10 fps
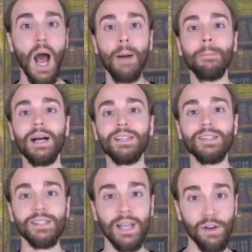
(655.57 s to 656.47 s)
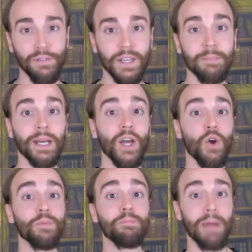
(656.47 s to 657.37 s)
myself in my
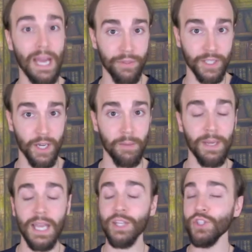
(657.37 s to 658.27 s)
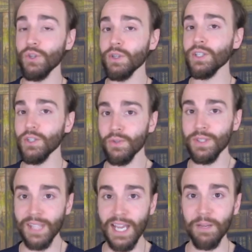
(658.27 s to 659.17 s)
own bathtub, and you can do the
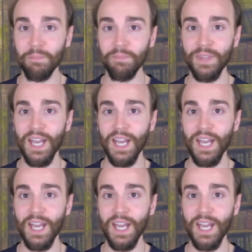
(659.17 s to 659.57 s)
same.